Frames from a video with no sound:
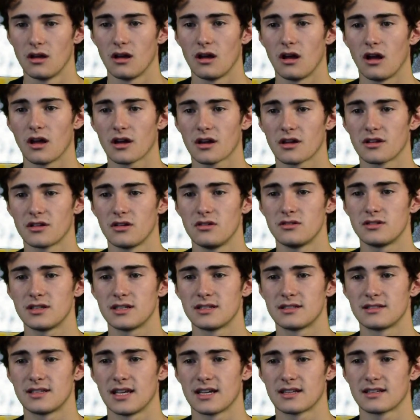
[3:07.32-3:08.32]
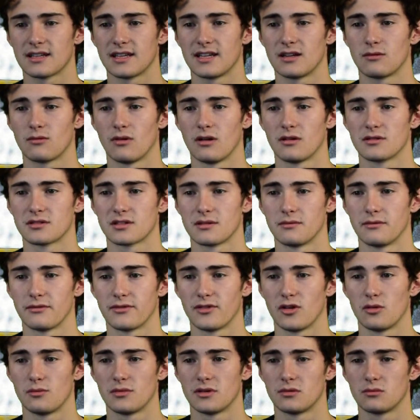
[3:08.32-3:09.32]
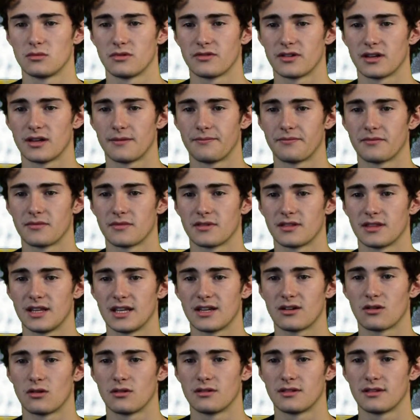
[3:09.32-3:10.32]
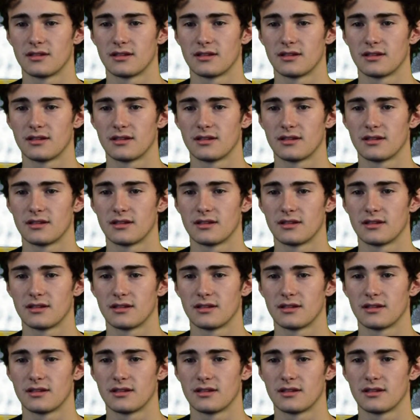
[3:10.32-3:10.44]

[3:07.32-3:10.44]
I can use this technique whilst I'm filming with a Nikon